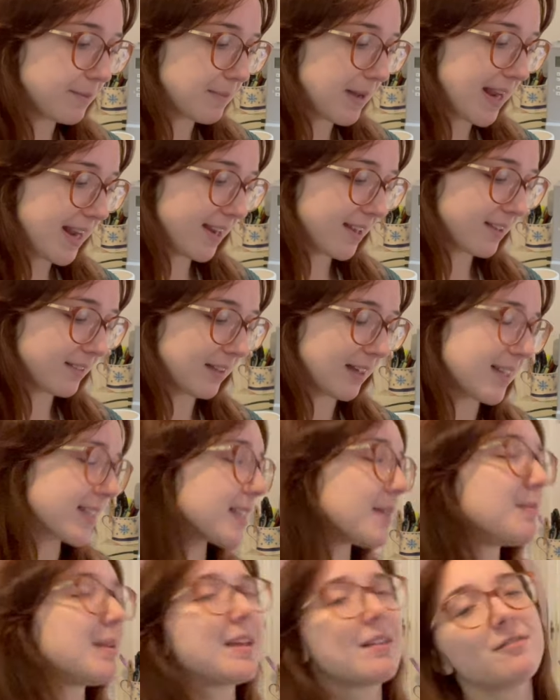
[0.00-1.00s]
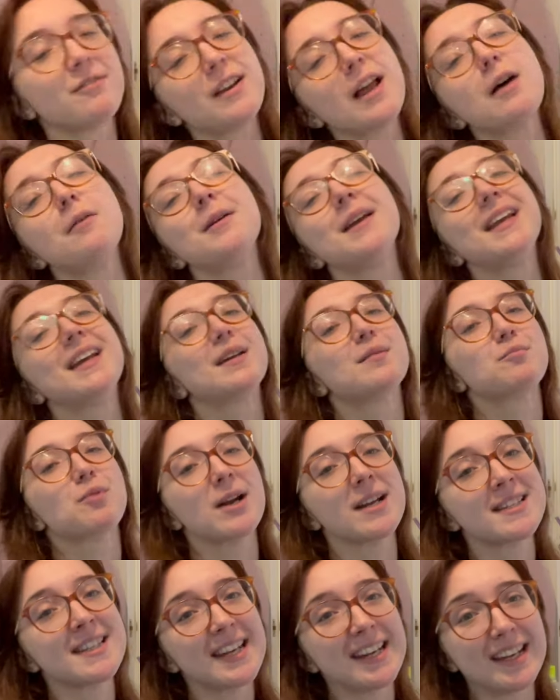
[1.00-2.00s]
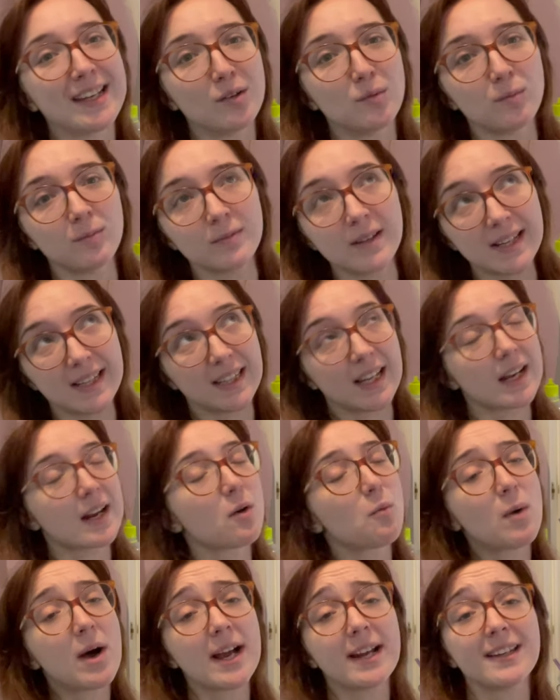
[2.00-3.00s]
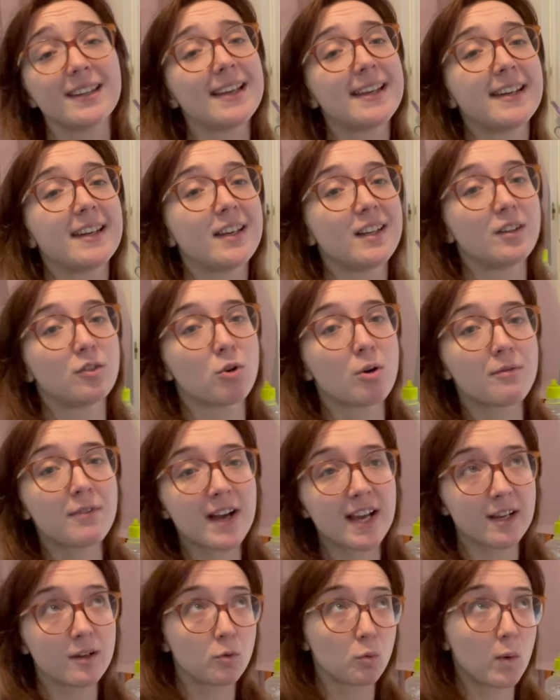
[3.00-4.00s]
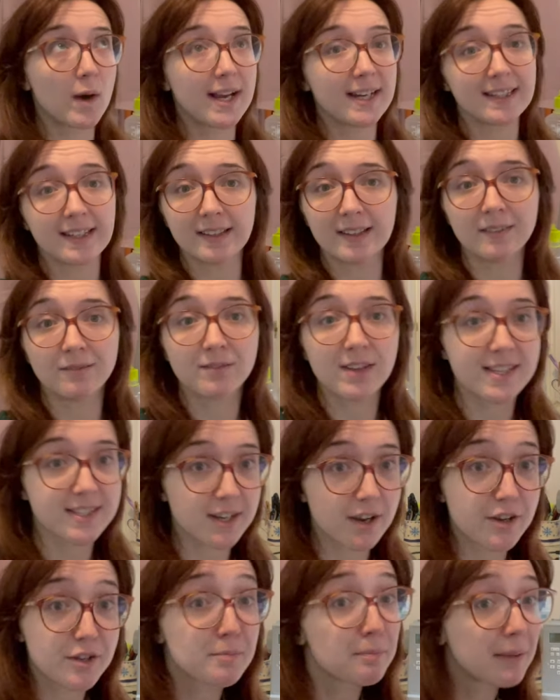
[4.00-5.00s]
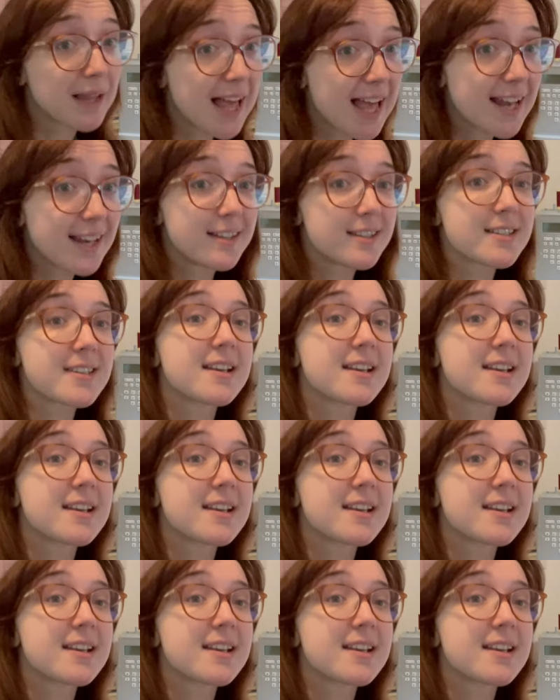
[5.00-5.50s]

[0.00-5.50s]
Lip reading: make like something flowy and pretty and in like a white linen or a white linen viscose blend